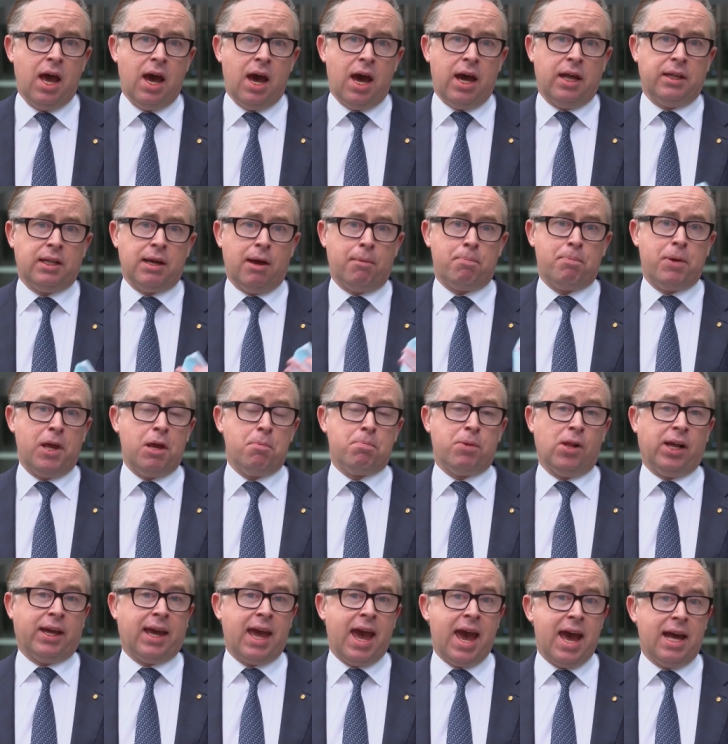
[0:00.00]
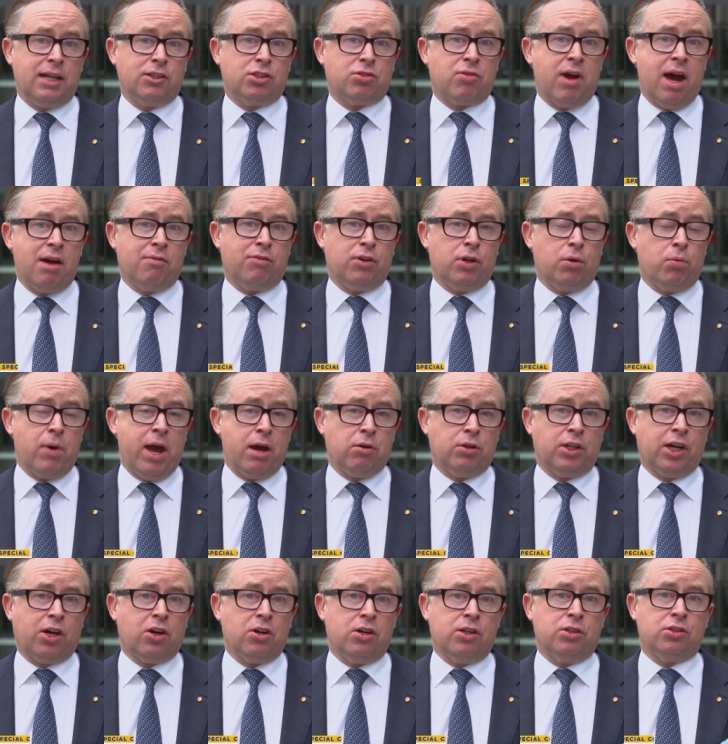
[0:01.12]
and that people can travel around
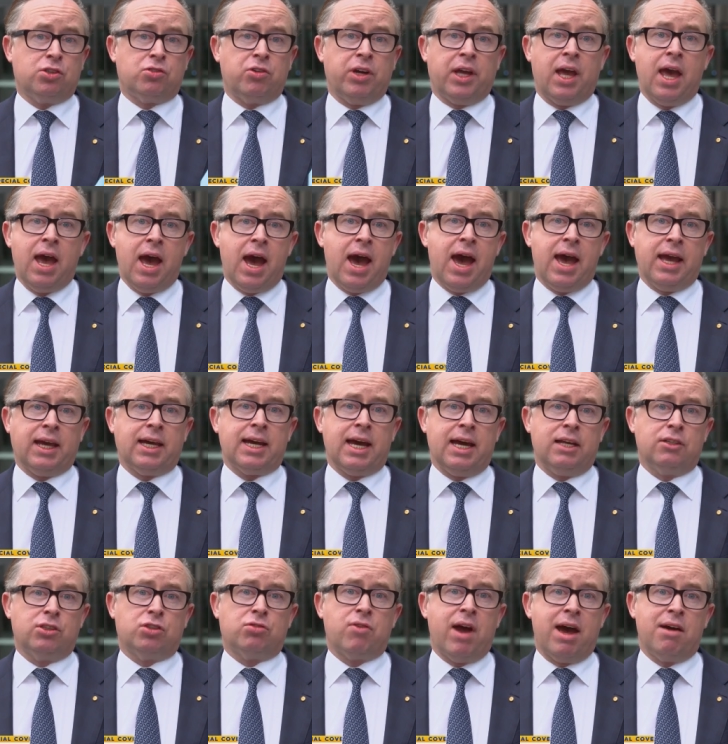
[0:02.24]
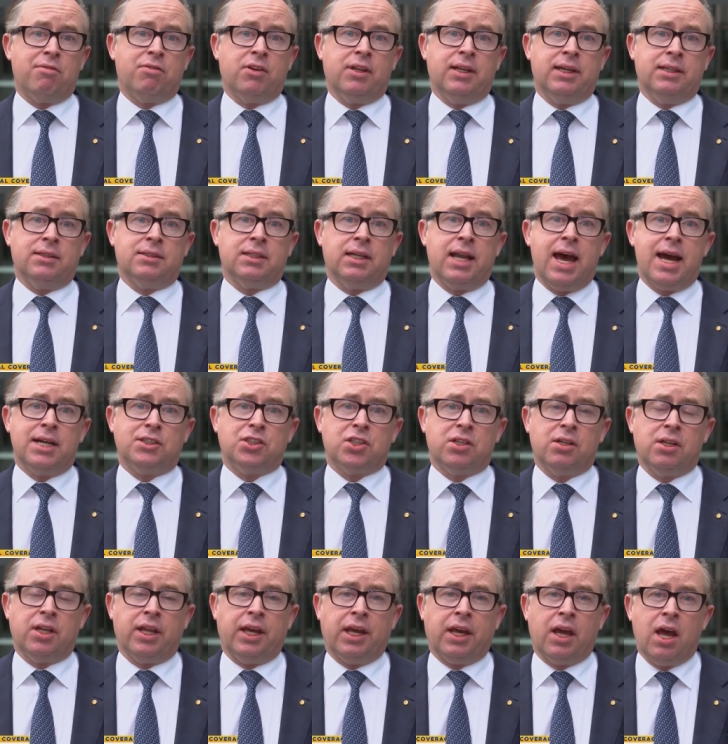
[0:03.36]
the country and can travel
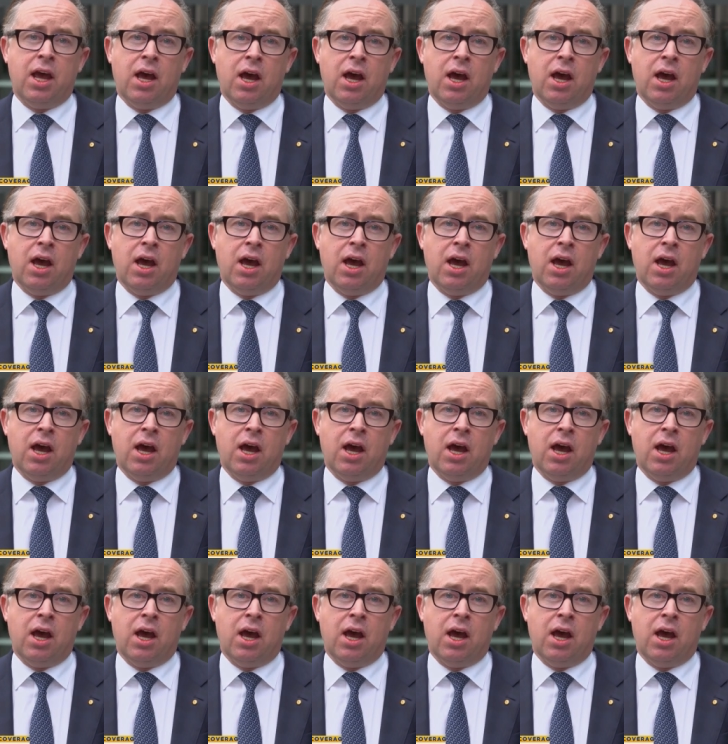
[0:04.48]
internationally.